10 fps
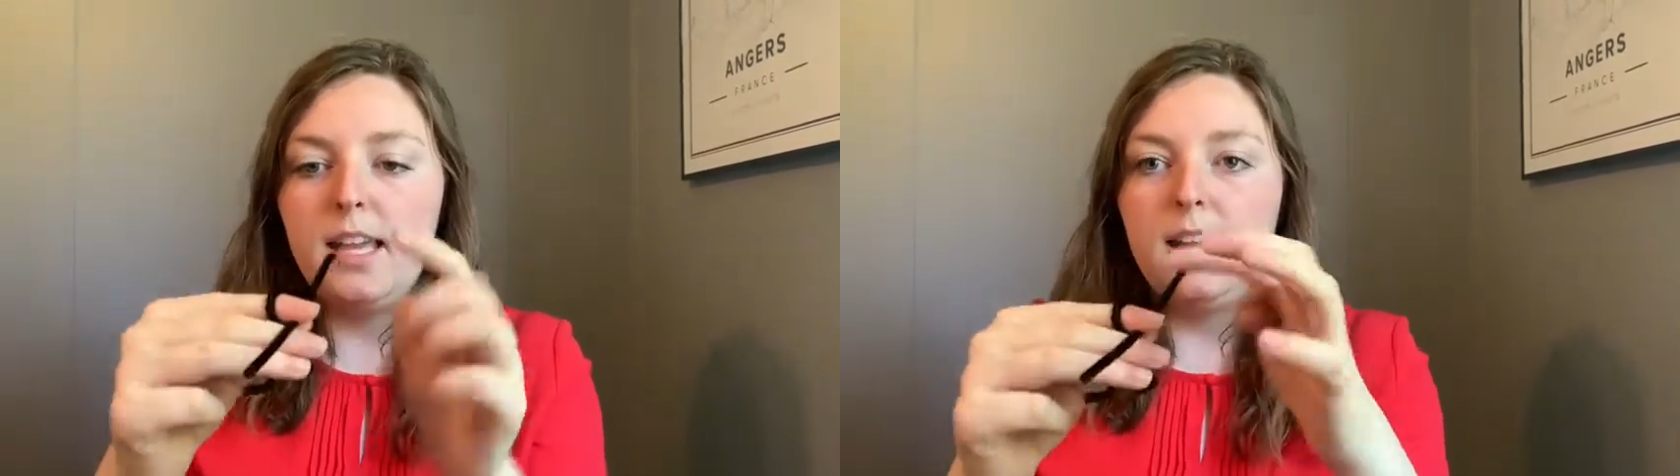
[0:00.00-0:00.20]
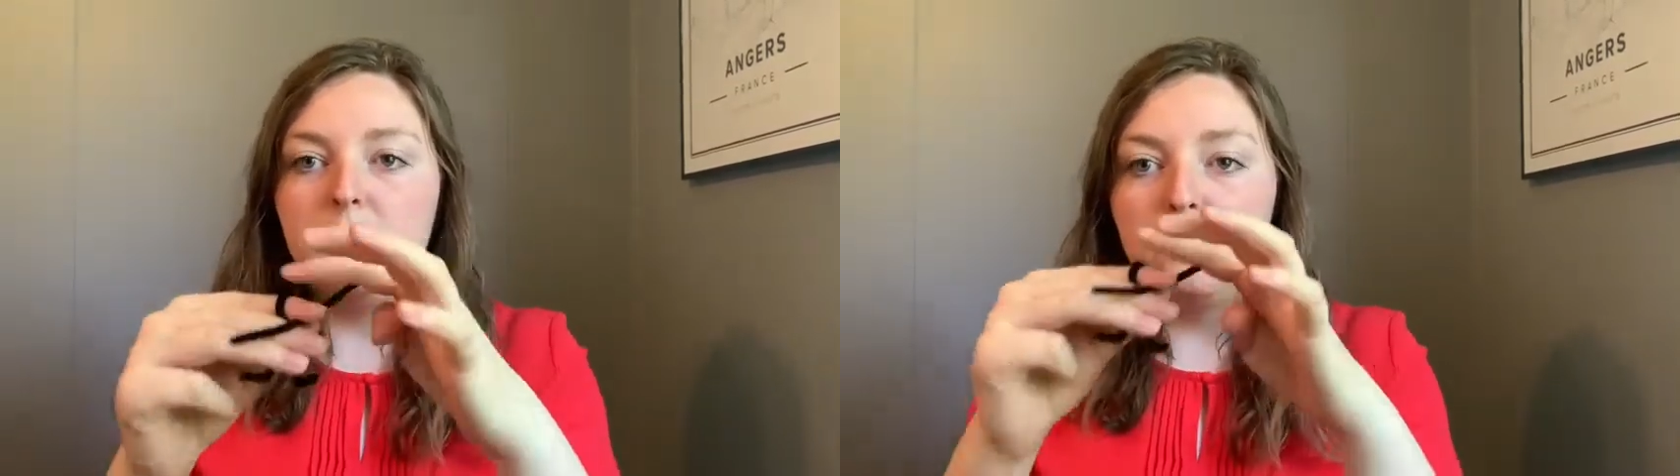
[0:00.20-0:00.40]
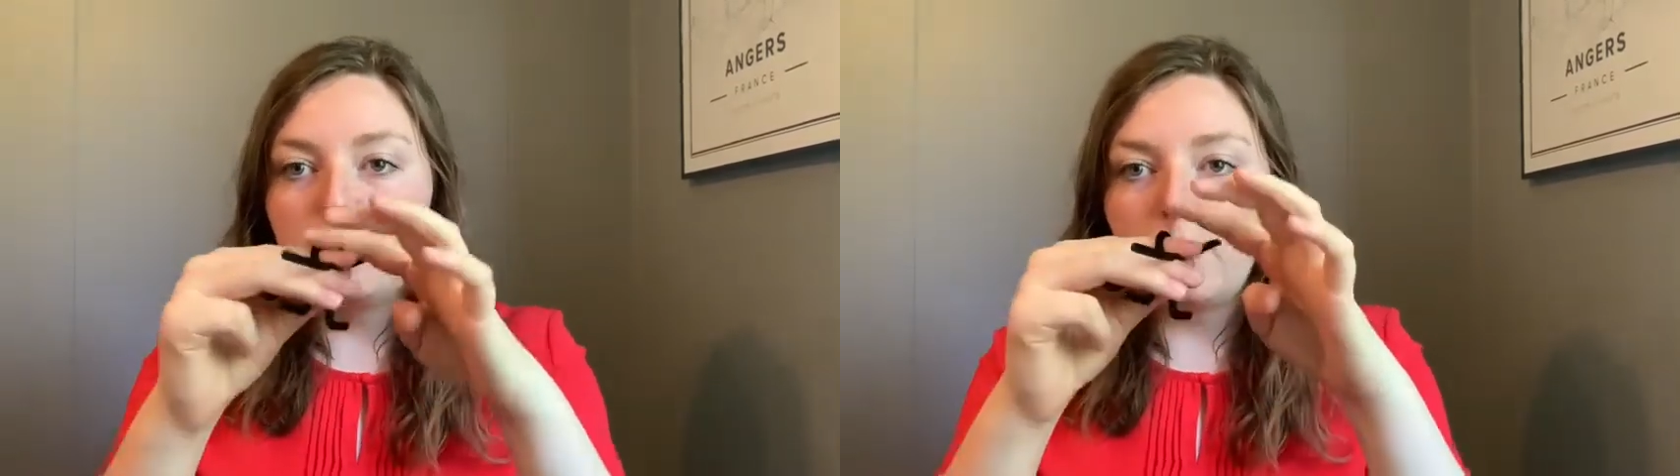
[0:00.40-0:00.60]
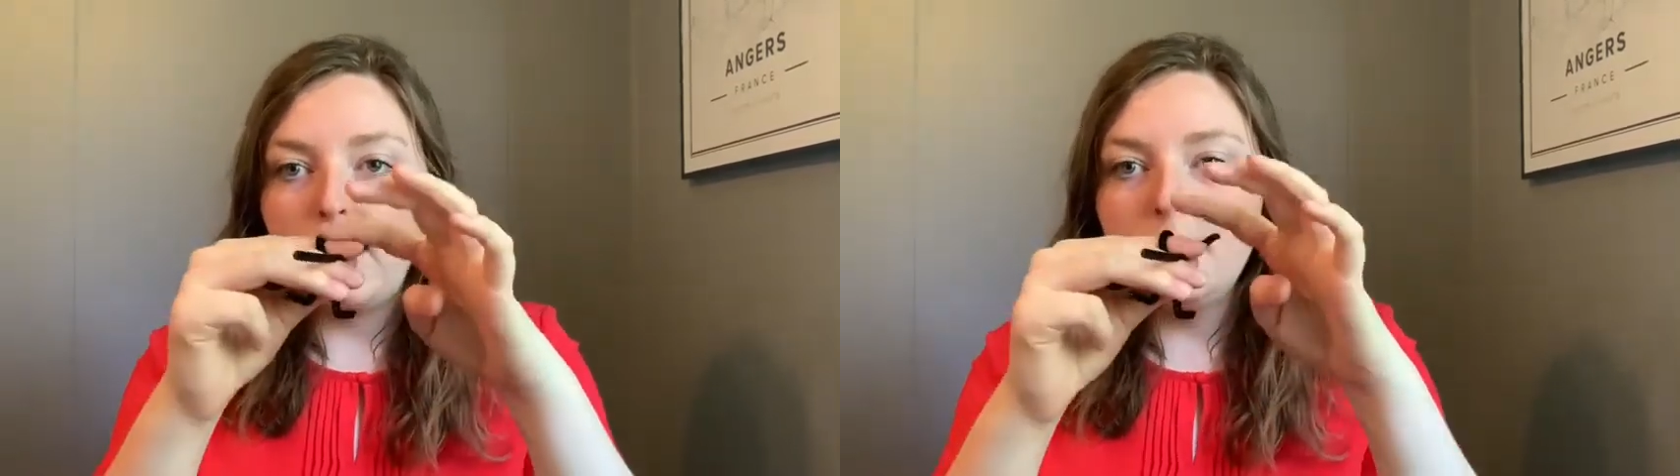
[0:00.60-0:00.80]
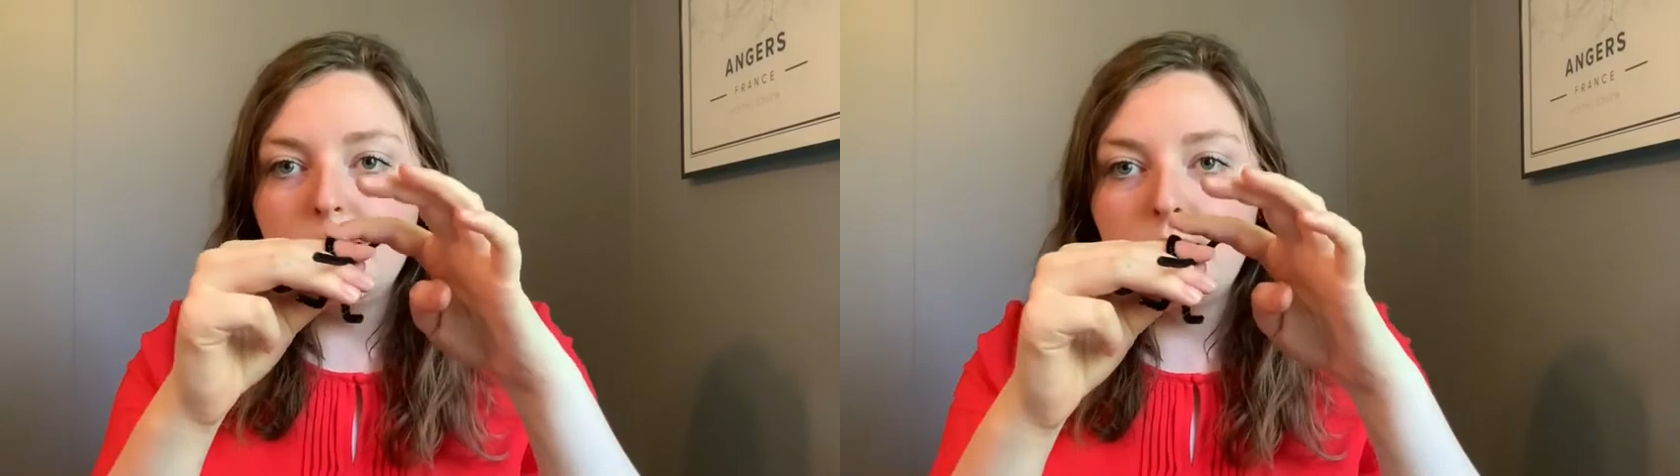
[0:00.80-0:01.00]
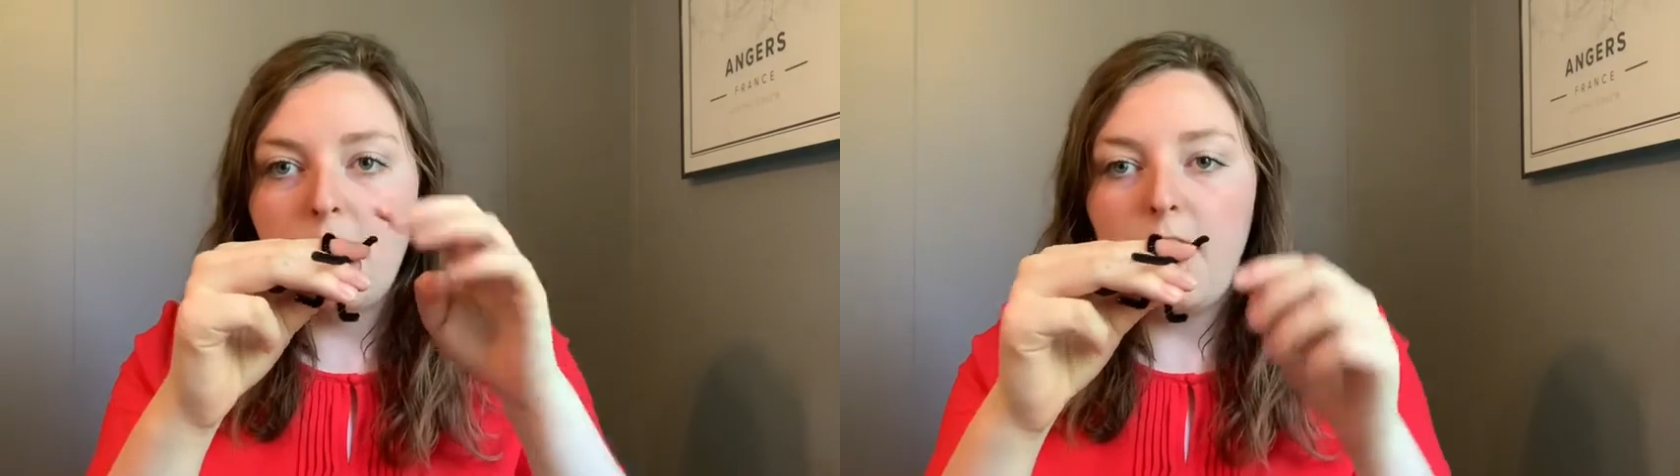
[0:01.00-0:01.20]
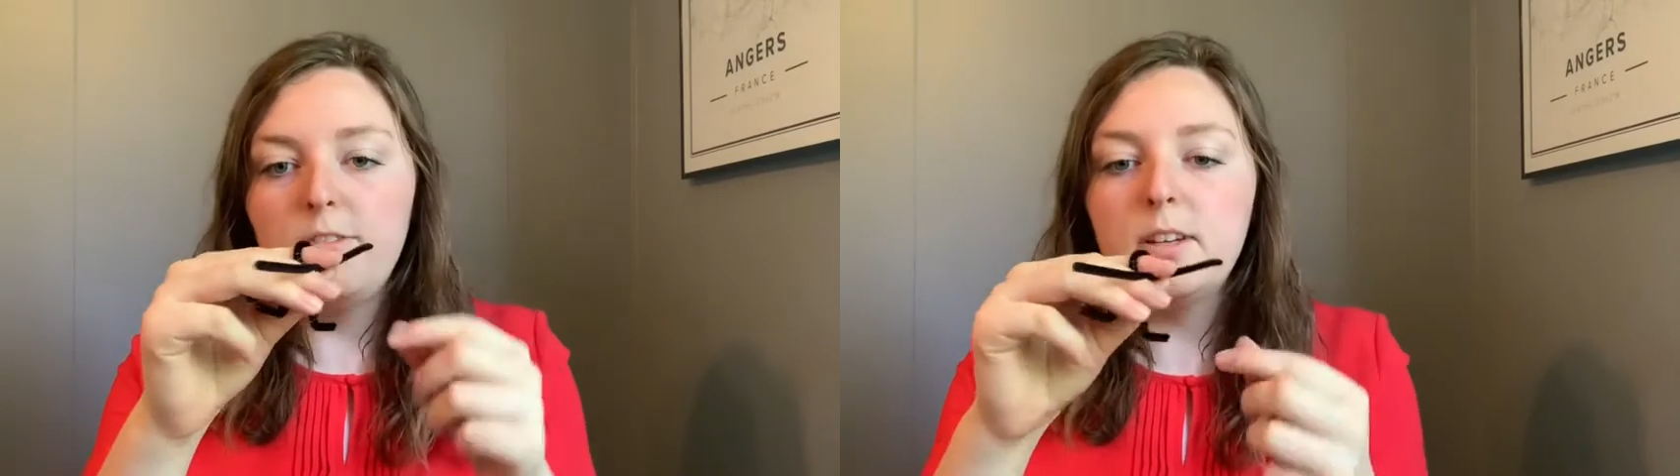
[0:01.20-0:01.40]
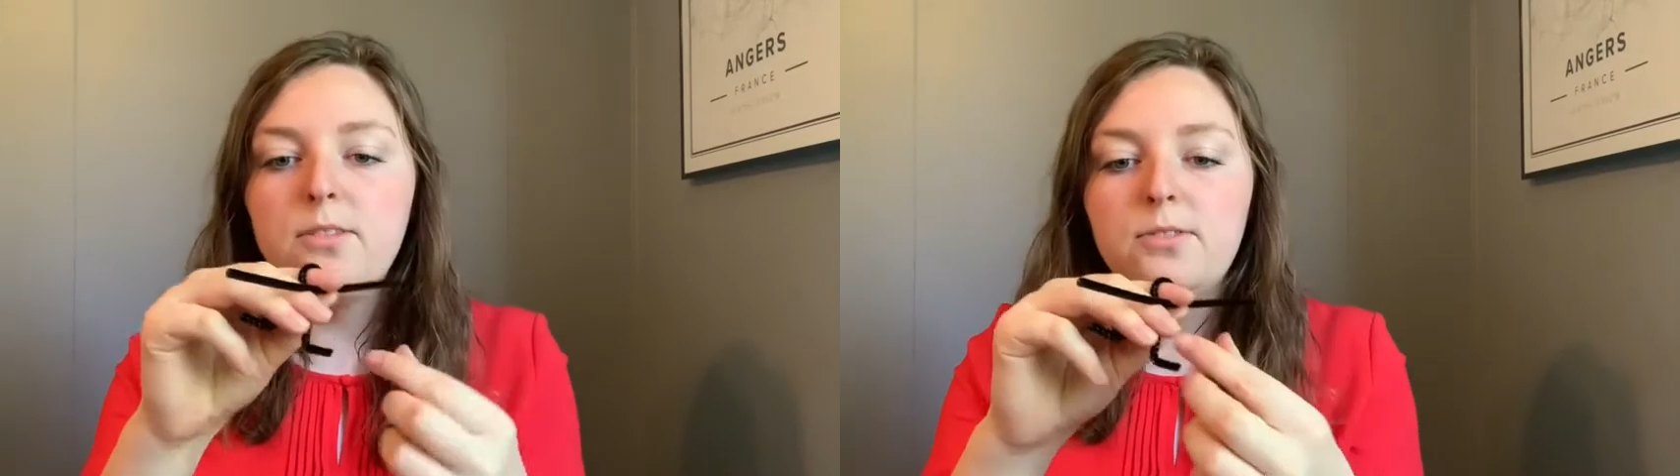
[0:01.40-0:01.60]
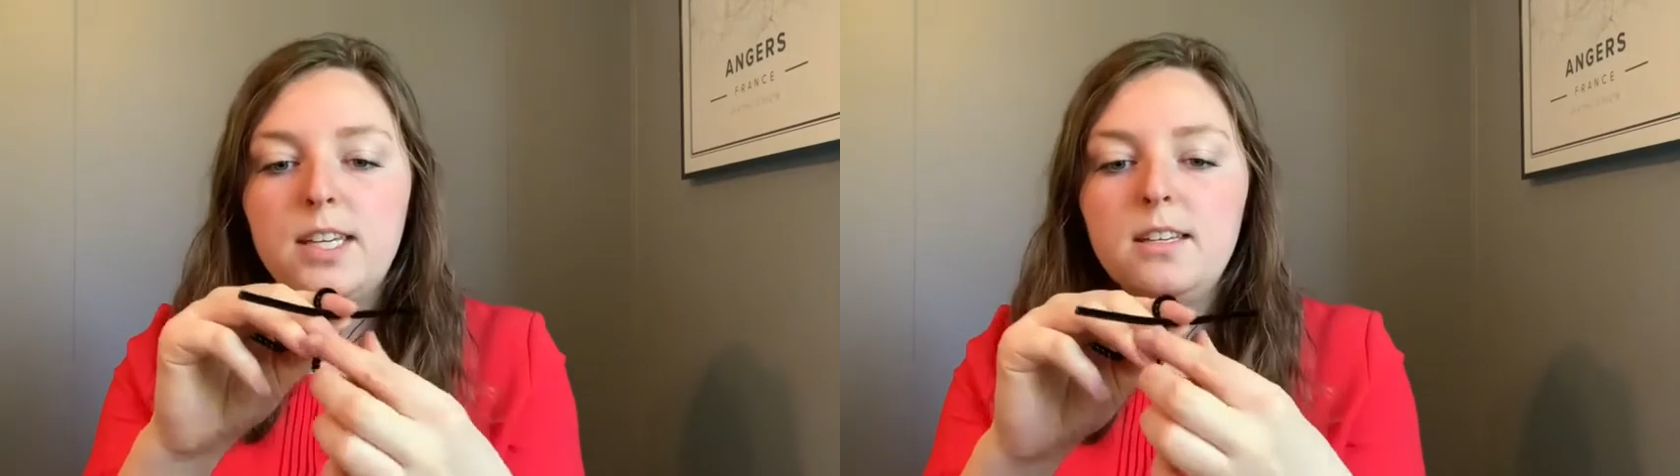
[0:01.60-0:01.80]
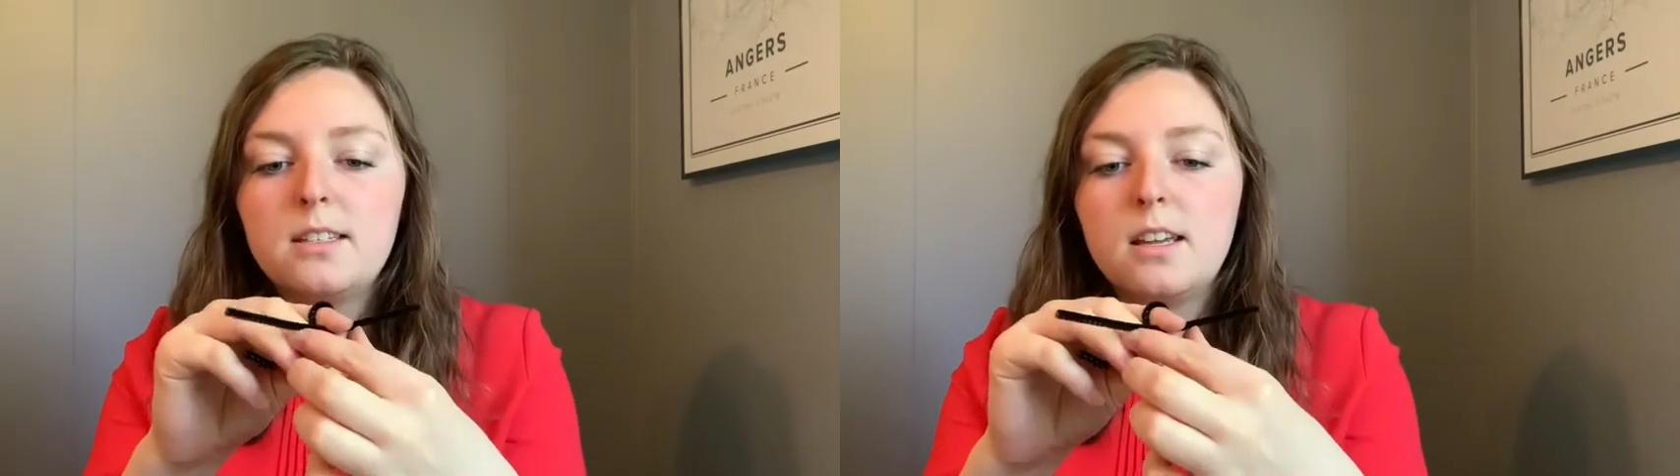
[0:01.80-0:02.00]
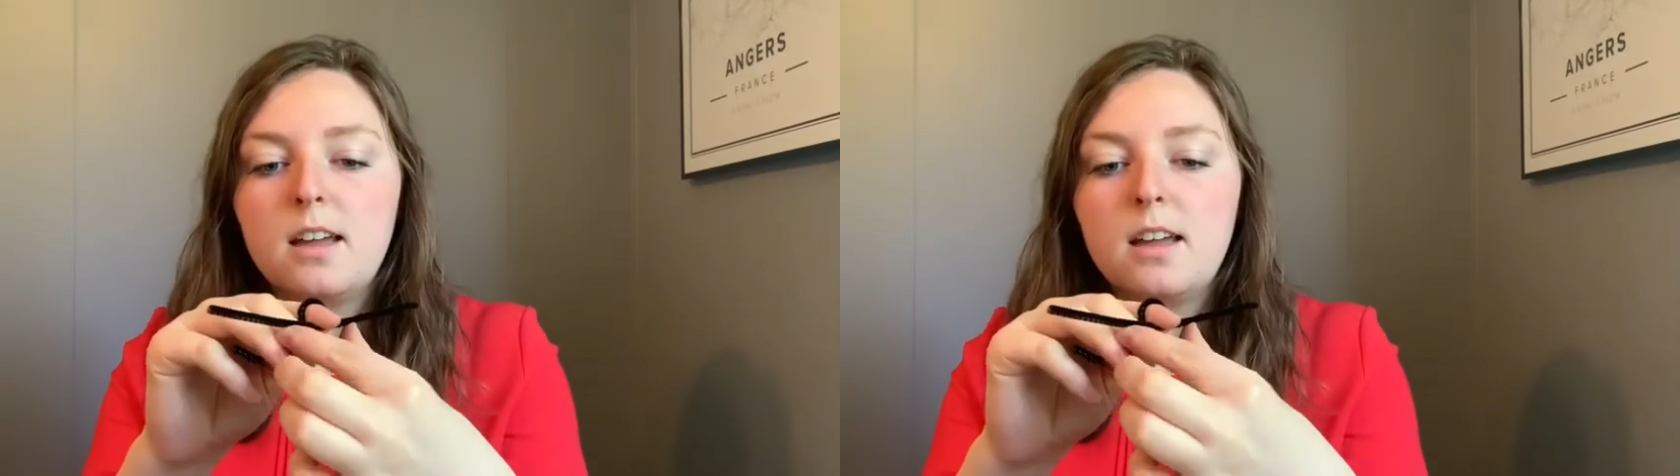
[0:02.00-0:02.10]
in front of your feet.